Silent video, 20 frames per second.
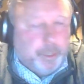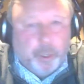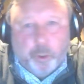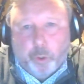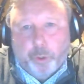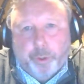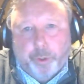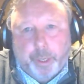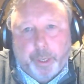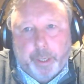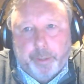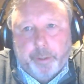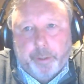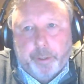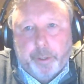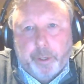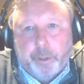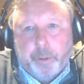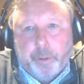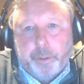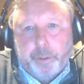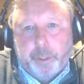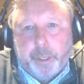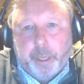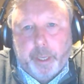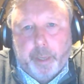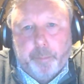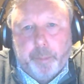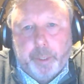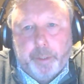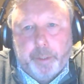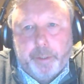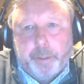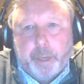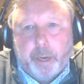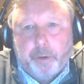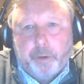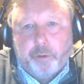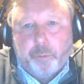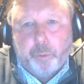a good thing to do, to keep in
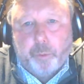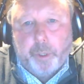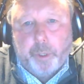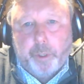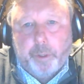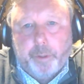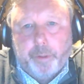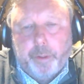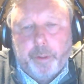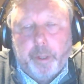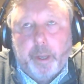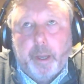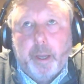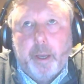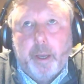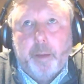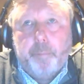touch with